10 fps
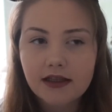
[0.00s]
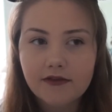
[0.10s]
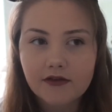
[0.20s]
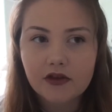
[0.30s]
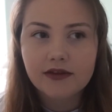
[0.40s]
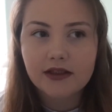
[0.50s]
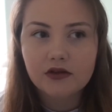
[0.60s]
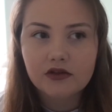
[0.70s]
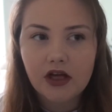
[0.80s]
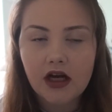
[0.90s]
Like, they've got the little
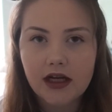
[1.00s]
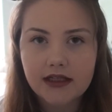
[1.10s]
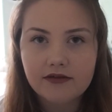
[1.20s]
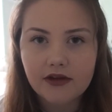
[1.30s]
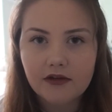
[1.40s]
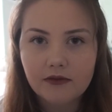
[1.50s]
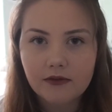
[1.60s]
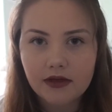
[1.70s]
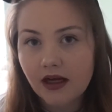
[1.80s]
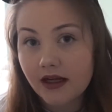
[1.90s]
sign, if I
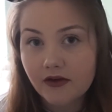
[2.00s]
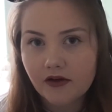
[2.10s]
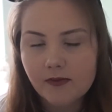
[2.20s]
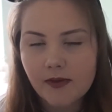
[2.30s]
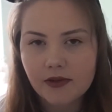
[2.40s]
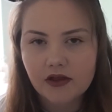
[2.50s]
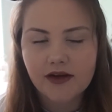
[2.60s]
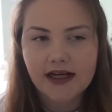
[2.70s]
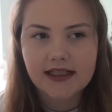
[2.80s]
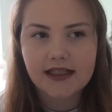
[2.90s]
remember
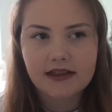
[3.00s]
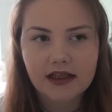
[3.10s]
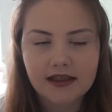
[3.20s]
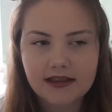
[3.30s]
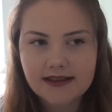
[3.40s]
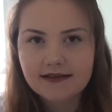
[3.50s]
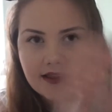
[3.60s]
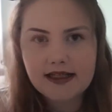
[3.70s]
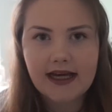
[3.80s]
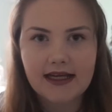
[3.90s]
correctly, like a
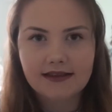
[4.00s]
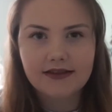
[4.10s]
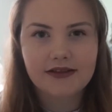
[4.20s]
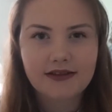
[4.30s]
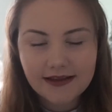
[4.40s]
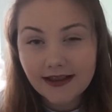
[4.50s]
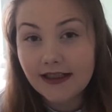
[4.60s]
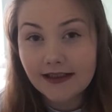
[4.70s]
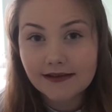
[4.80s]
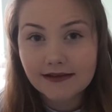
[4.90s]
Disneyland
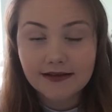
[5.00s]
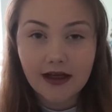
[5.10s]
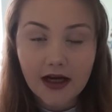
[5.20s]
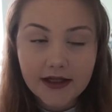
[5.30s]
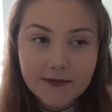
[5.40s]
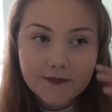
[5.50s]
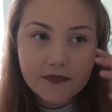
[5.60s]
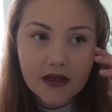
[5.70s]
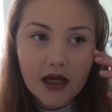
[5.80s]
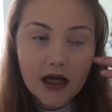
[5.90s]
sign.
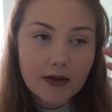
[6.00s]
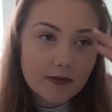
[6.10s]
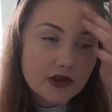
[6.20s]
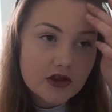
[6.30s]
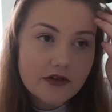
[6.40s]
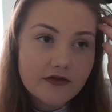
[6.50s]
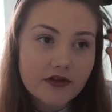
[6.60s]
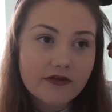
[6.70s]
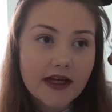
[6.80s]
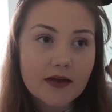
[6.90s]
And we drove
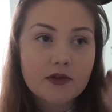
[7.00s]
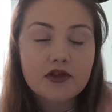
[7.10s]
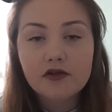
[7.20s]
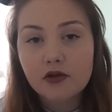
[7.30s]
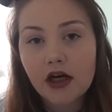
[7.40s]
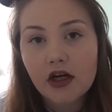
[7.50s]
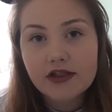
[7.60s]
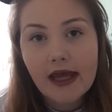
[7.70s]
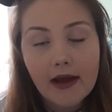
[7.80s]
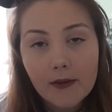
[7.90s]
through there, and we drove to our
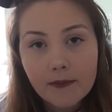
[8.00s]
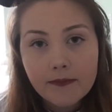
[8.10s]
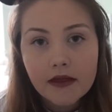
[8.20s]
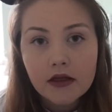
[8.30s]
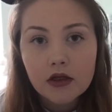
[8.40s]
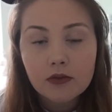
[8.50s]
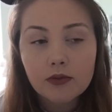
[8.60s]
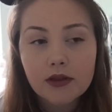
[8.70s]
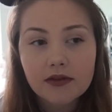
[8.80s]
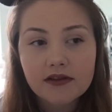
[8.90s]
hotel.
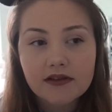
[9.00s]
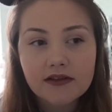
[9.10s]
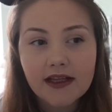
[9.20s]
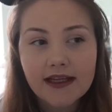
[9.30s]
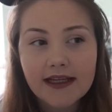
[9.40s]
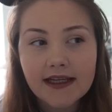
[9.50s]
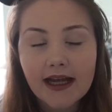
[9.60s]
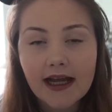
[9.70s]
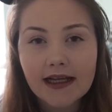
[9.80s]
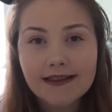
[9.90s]
We were
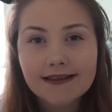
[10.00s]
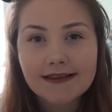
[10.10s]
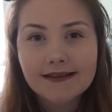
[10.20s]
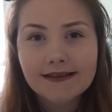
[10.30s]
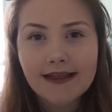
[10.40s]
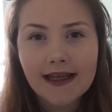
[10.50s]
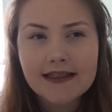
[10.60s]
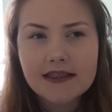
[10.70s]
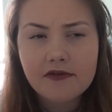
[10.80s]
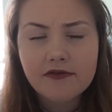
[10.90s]
staying at Santa